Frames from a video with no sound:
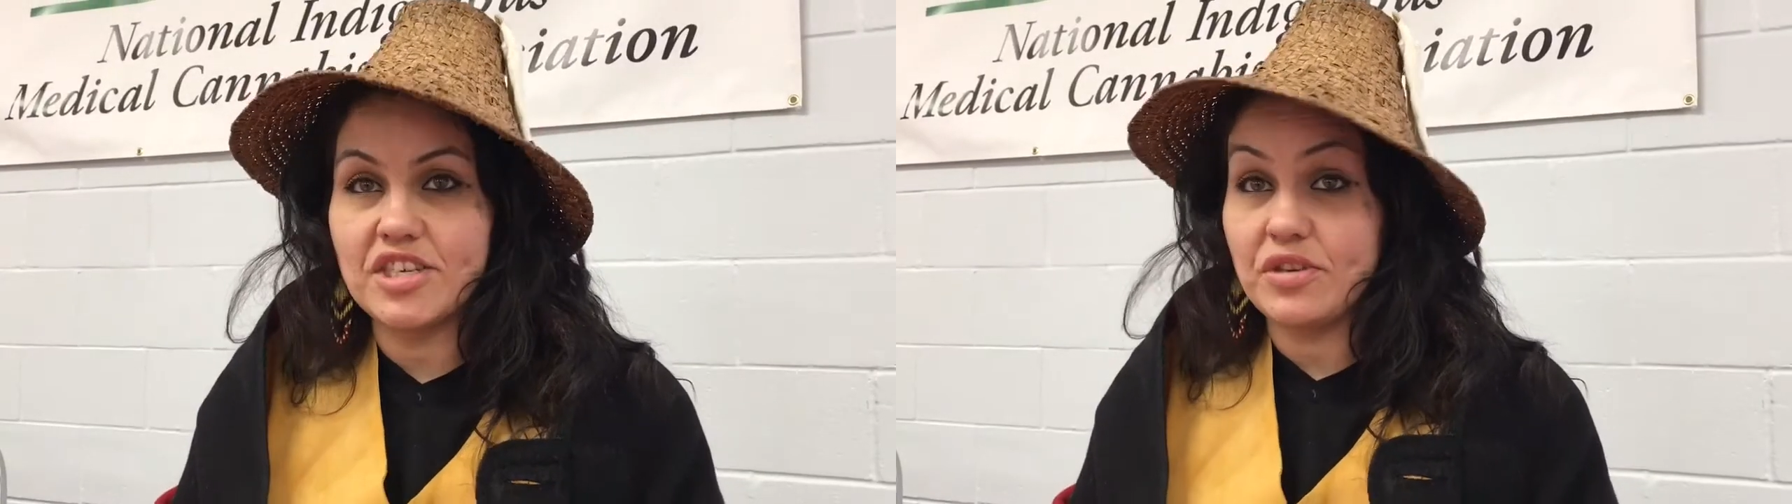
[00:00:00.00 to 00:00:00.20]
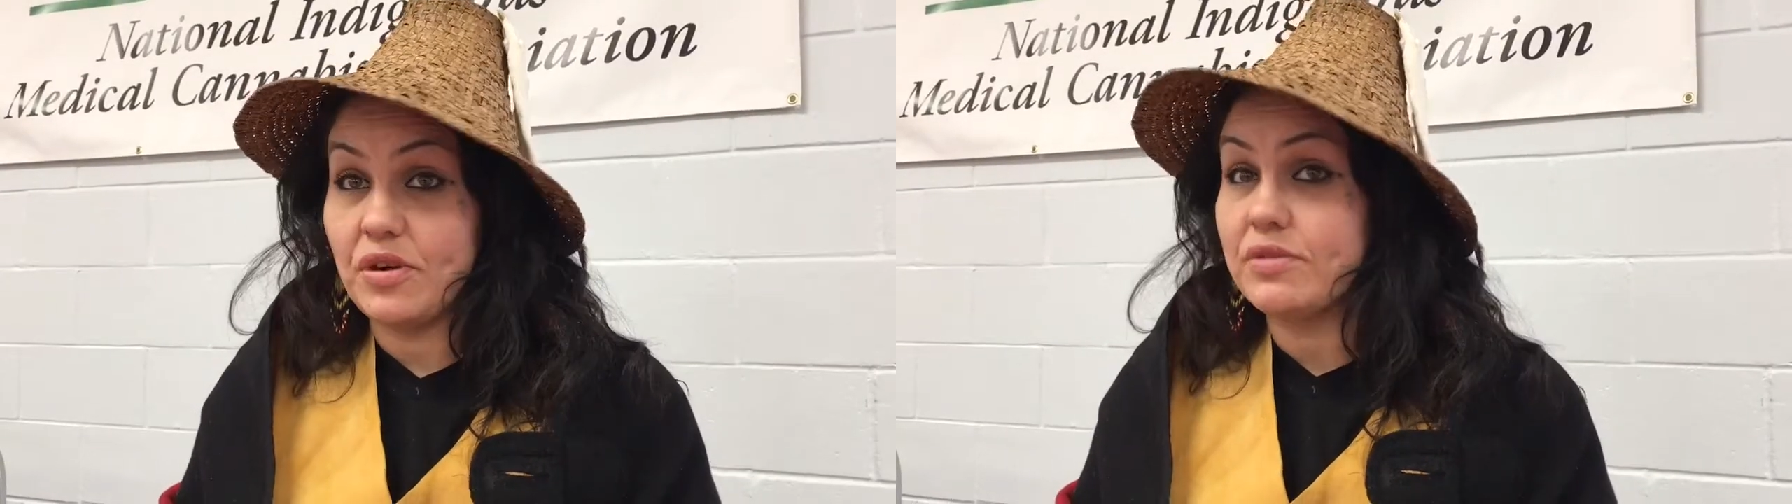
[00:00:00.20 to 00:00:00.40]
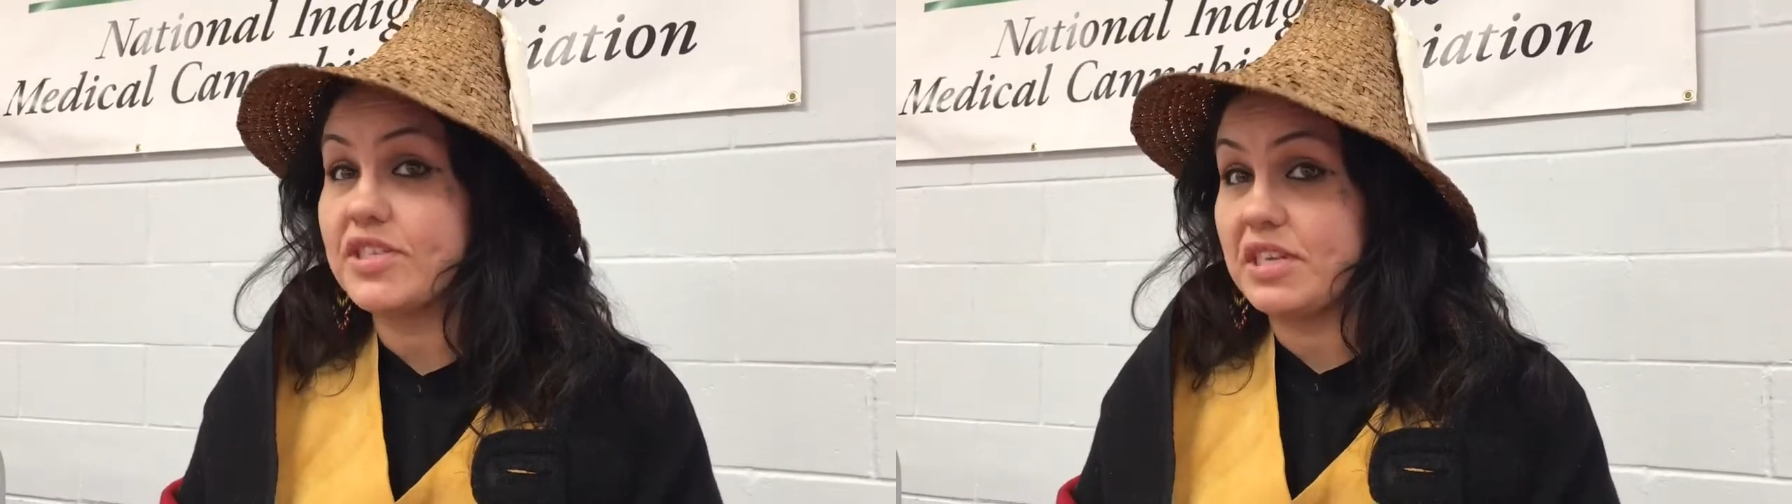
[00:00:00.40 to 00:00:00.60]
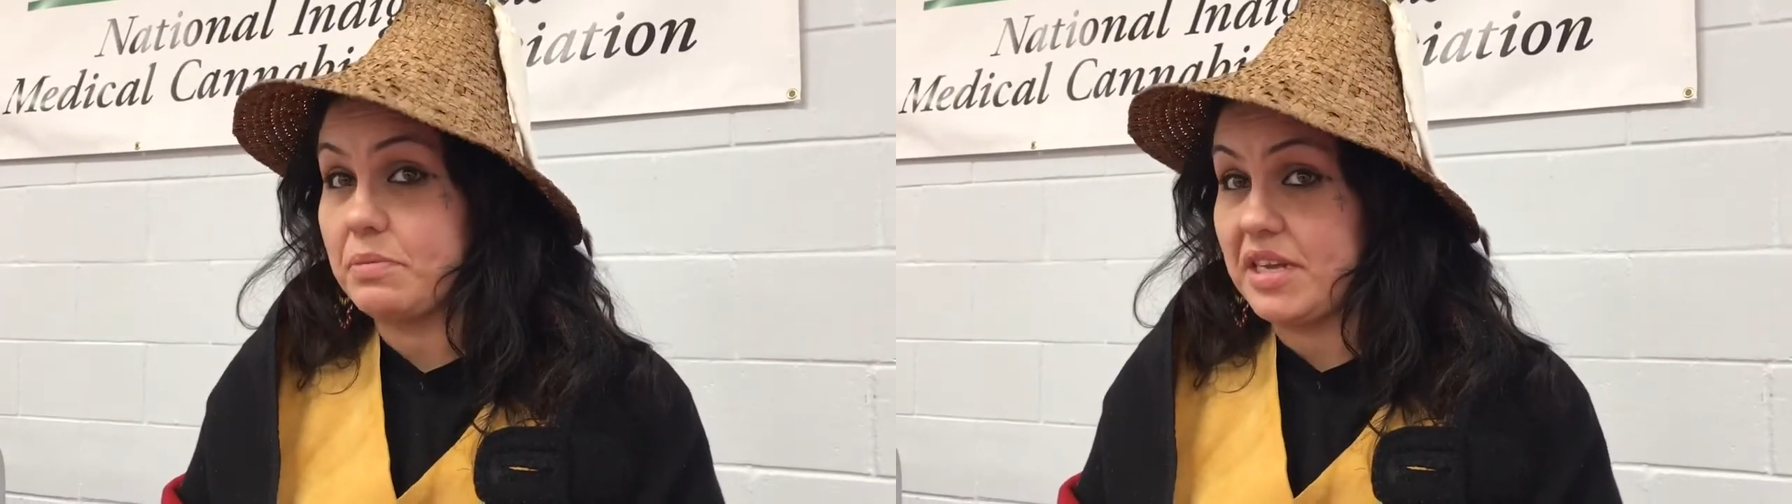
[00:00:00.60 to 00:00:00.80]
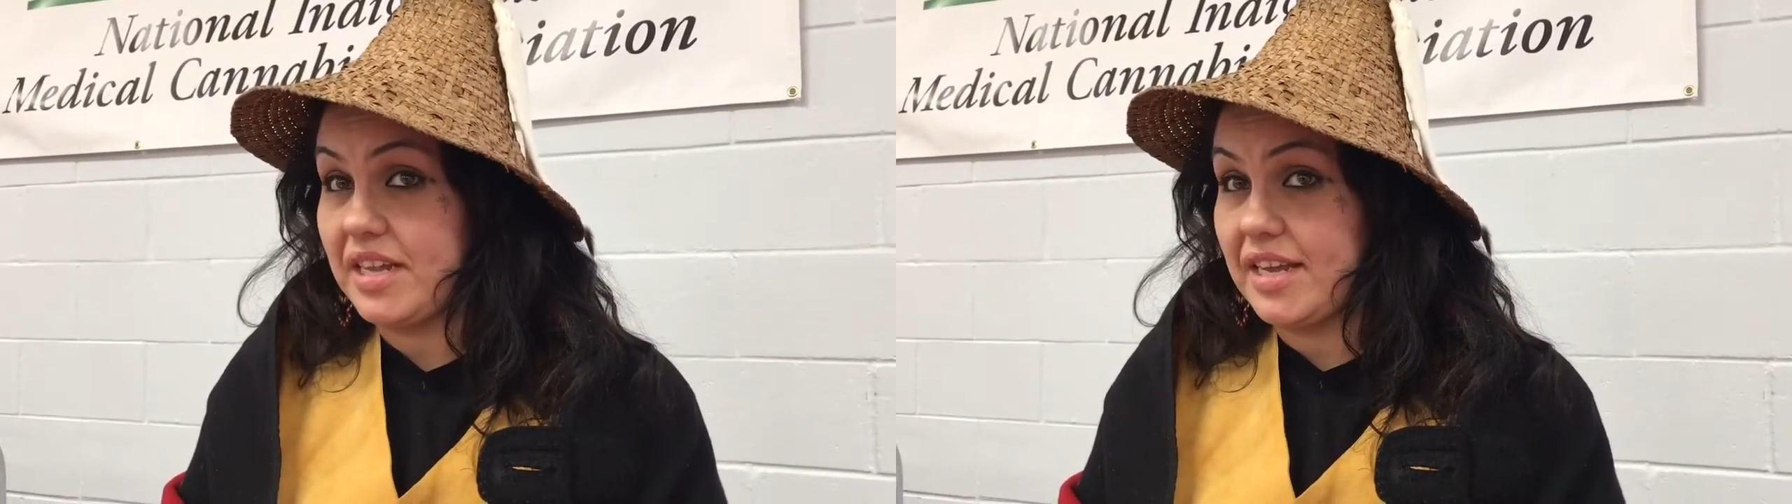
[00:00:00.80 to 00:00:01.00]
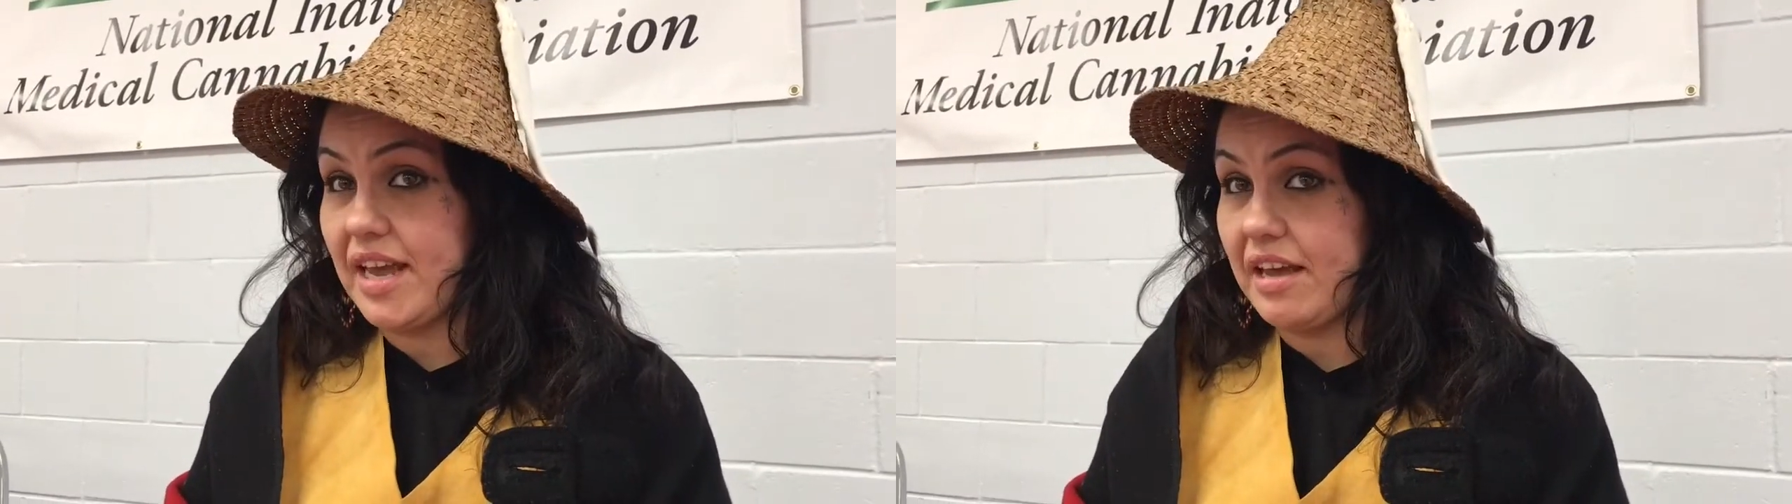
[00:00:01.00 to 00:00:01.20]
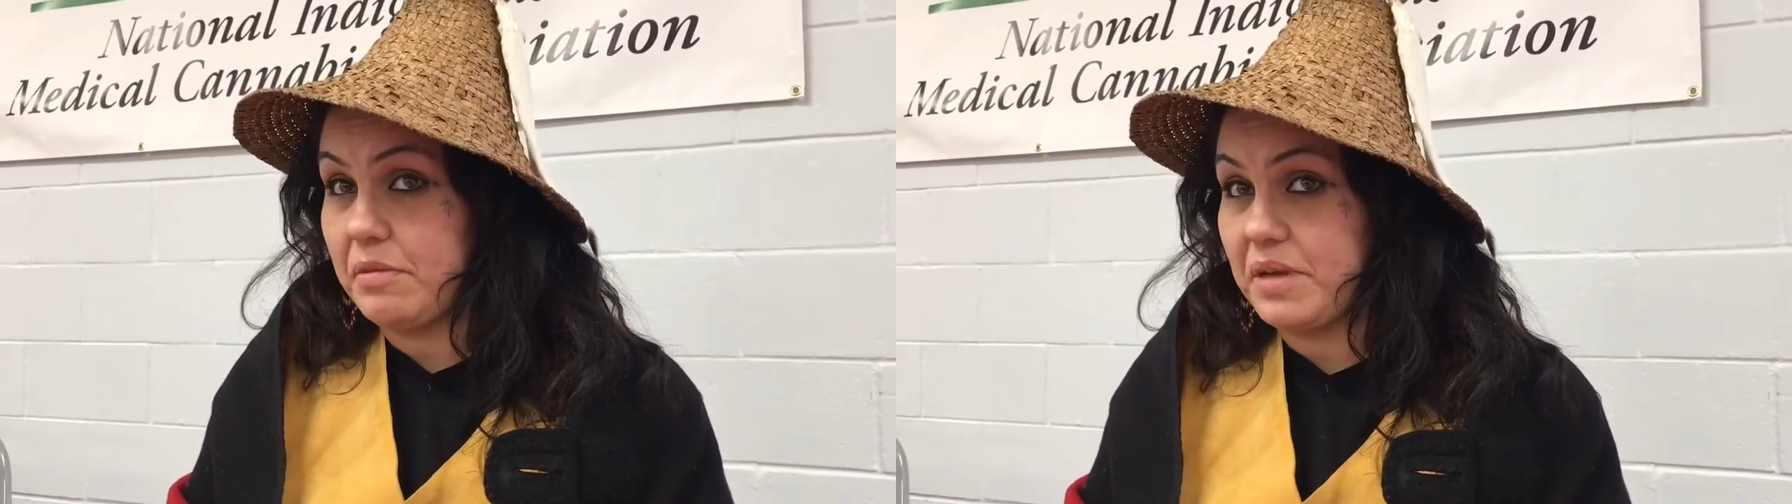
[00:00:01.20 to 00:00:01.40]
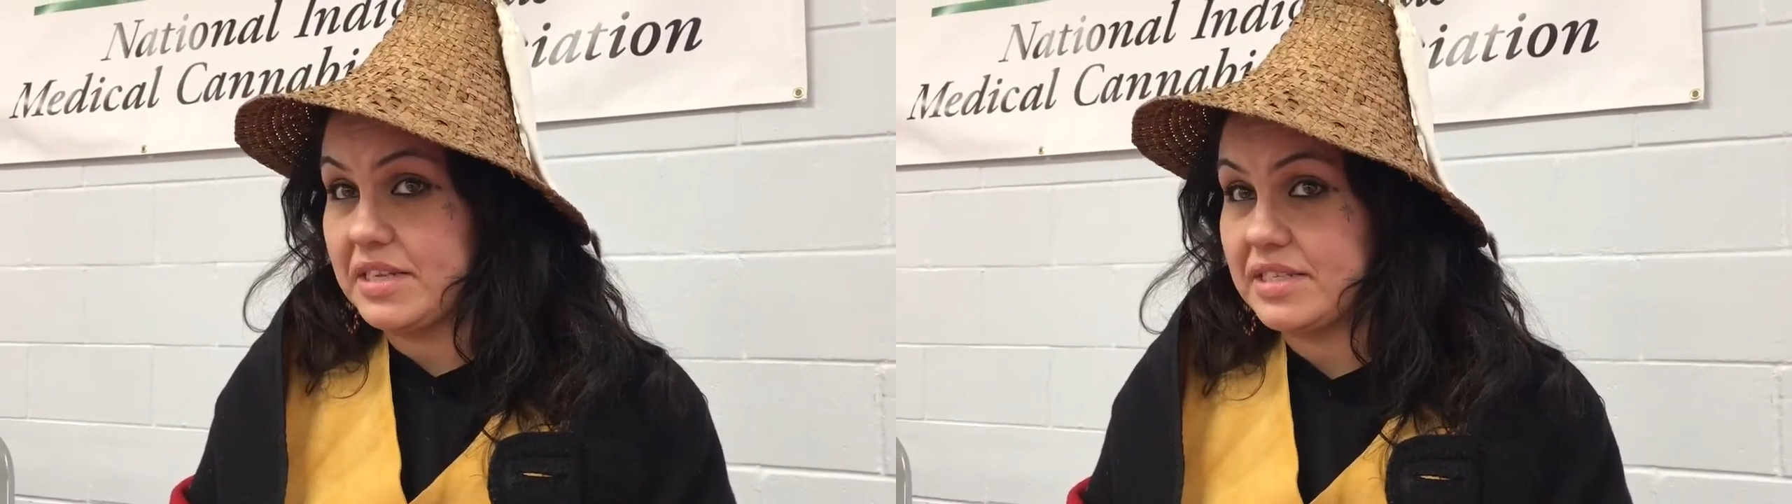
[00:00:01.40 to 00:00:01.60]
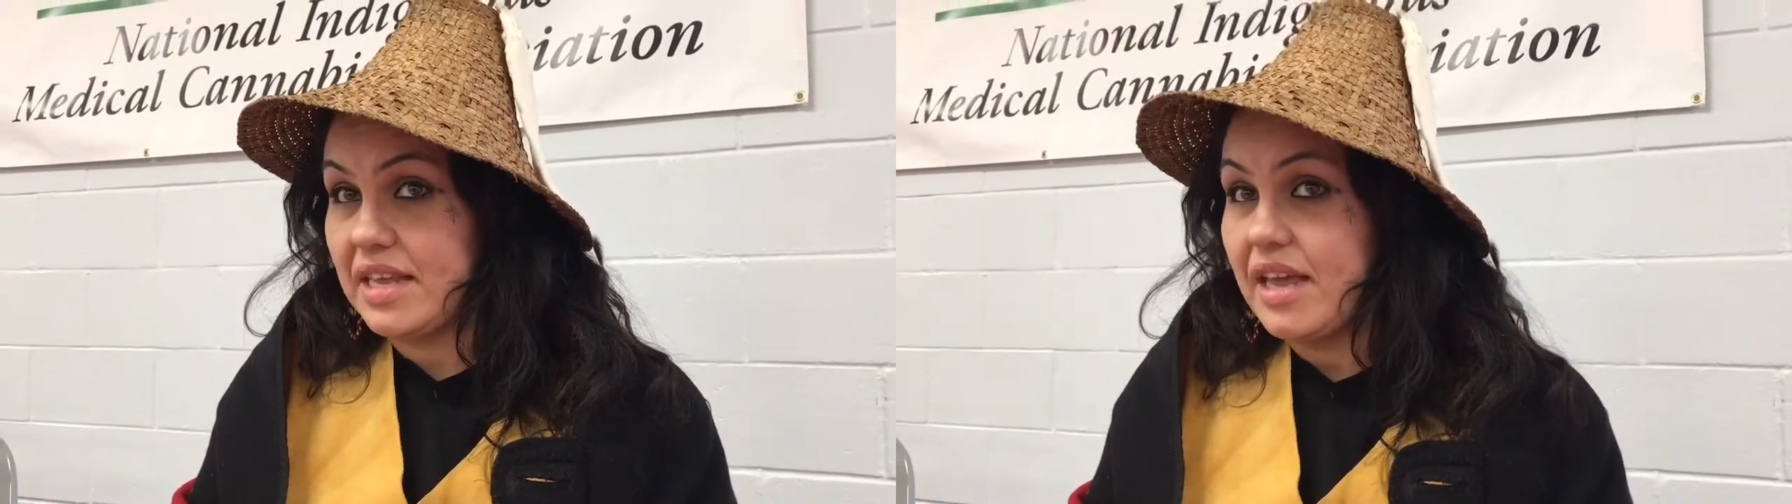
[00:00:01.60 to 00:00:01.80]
to grow CBD cannabis,